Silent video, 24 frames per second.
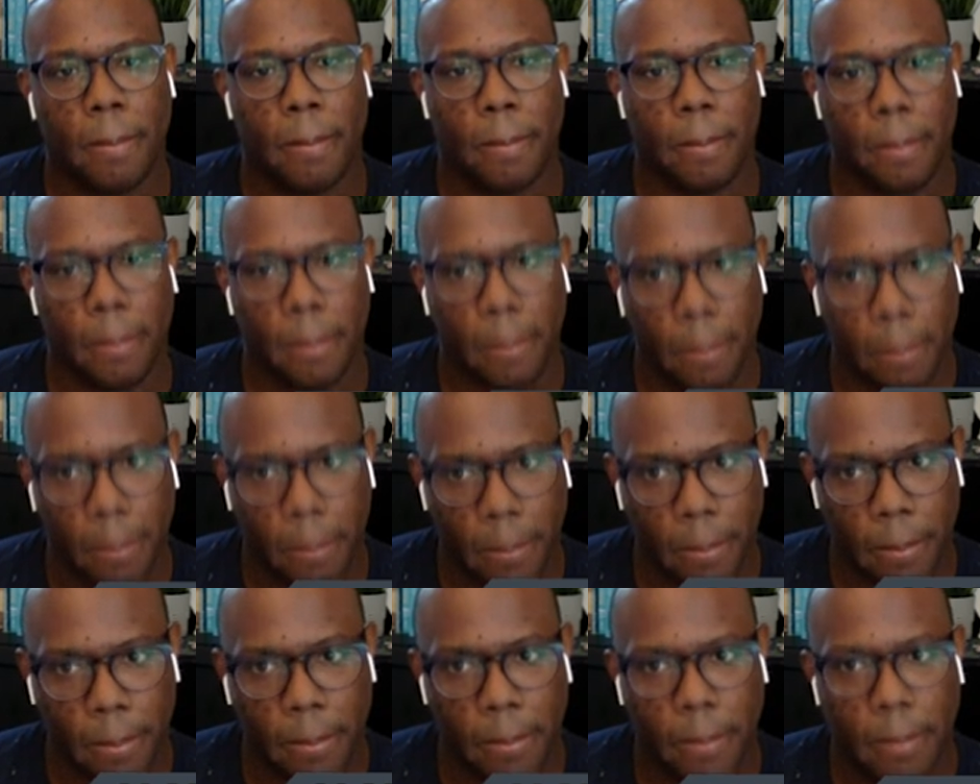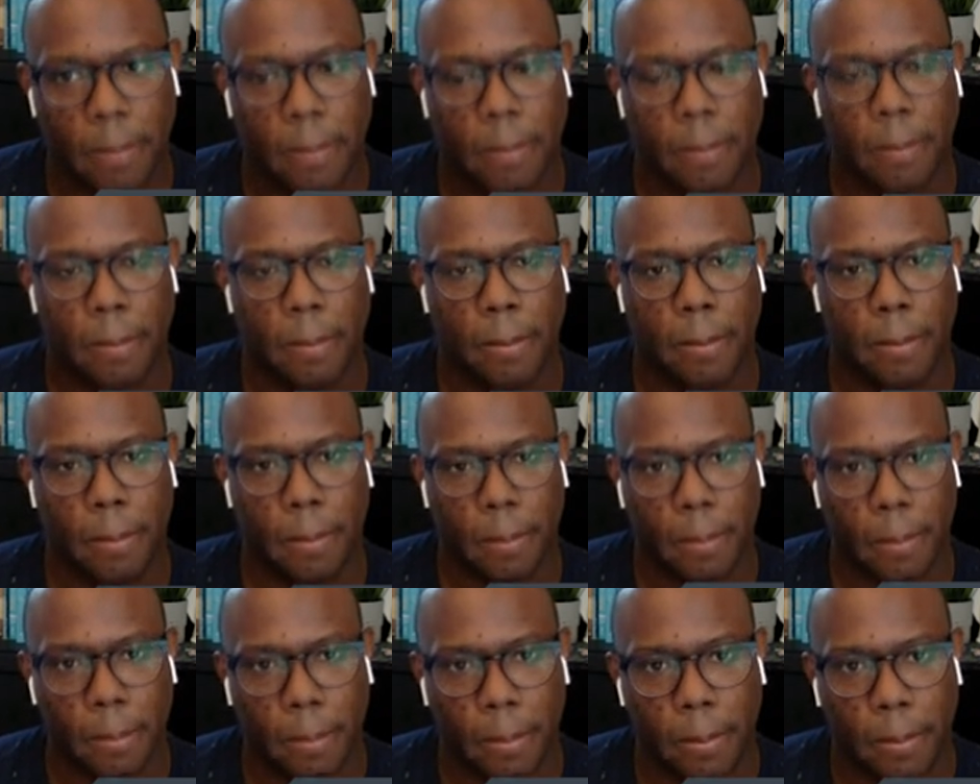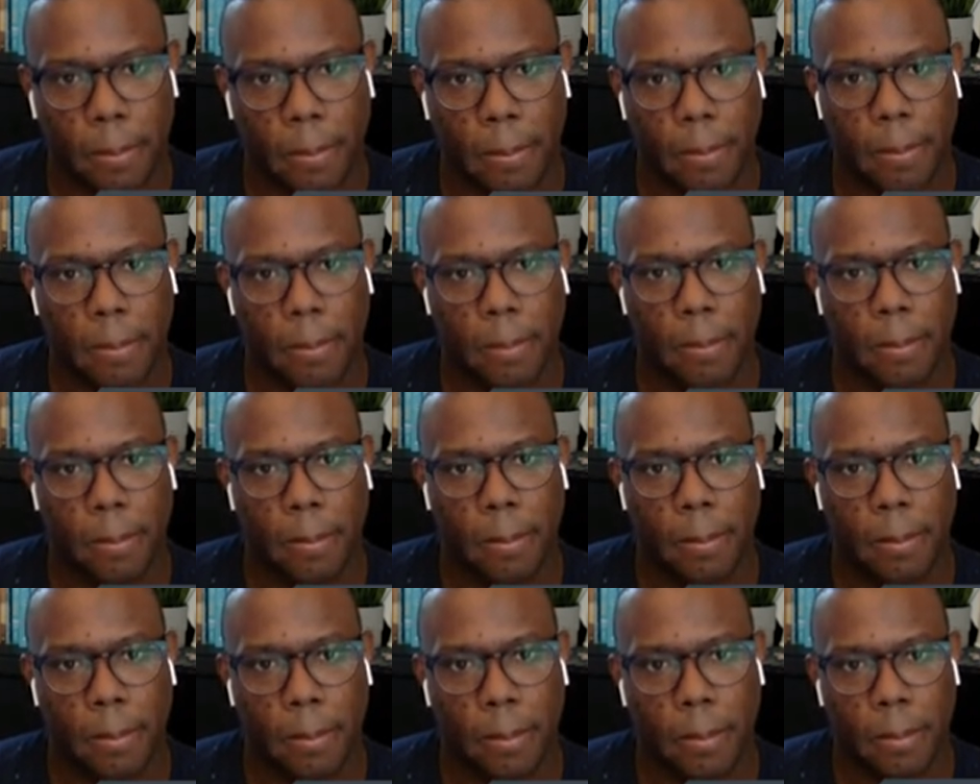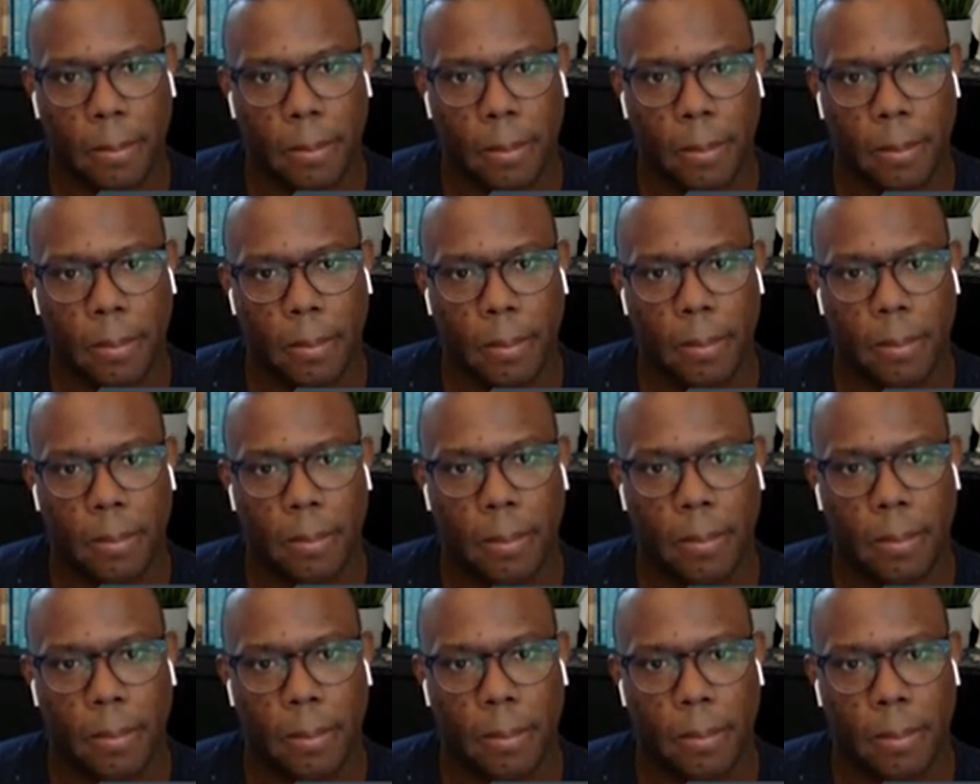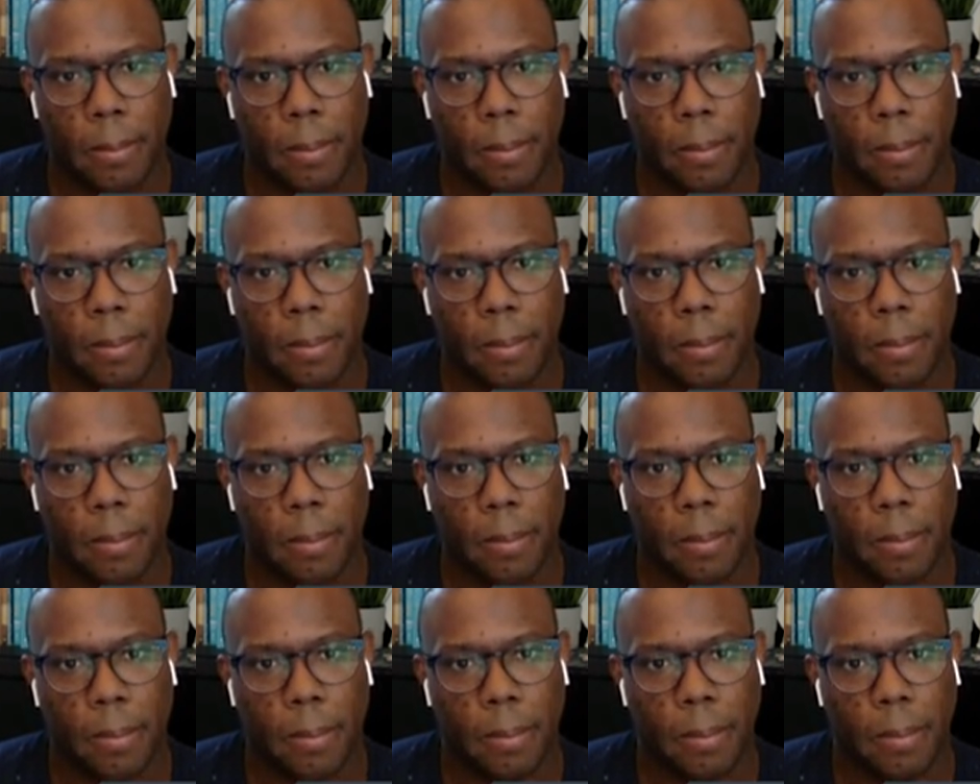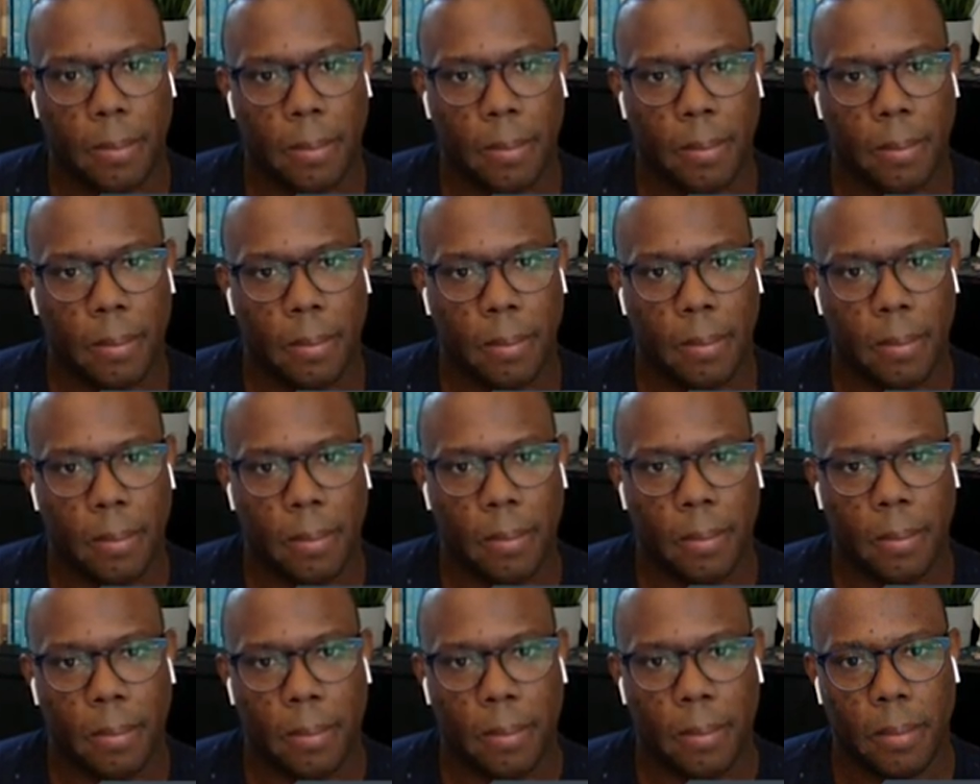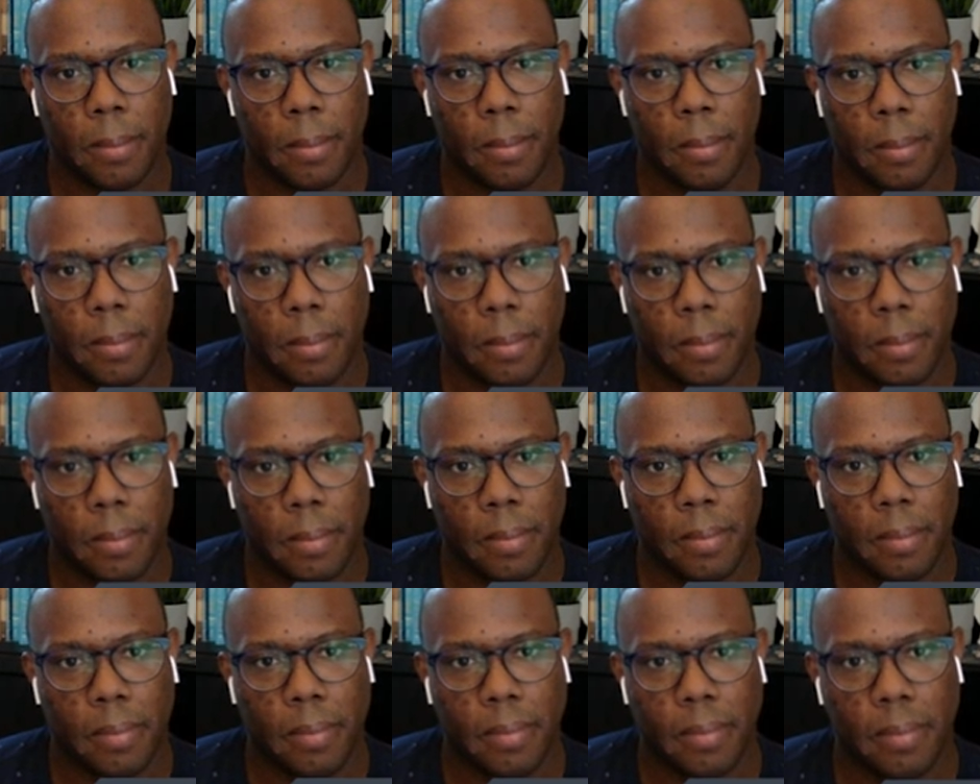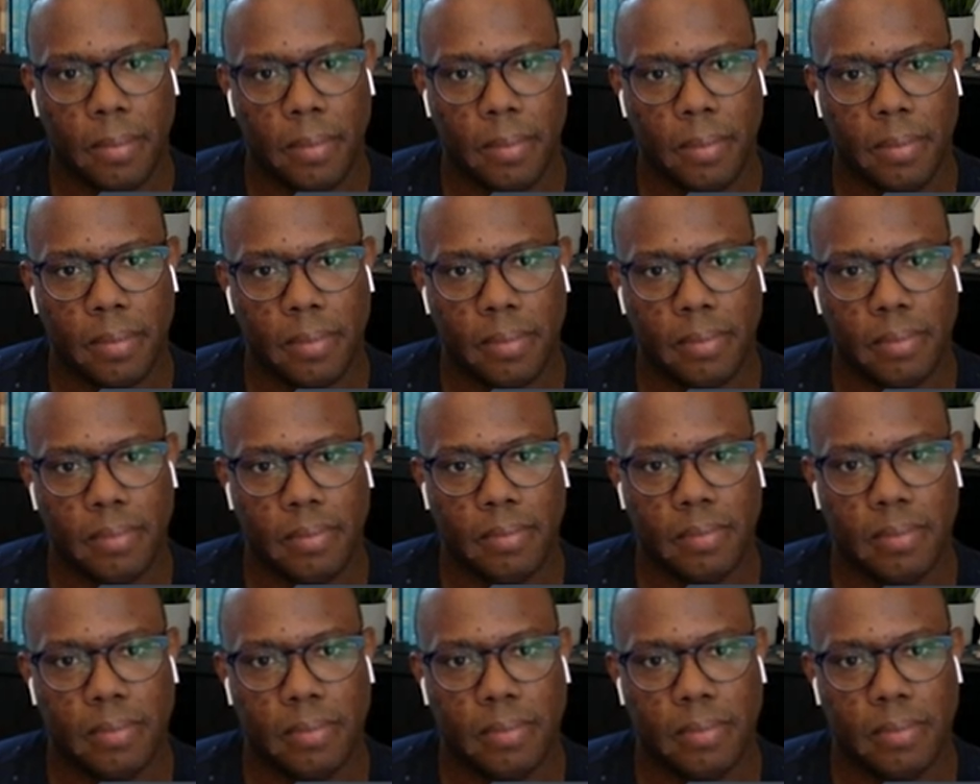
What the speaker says: [no speech]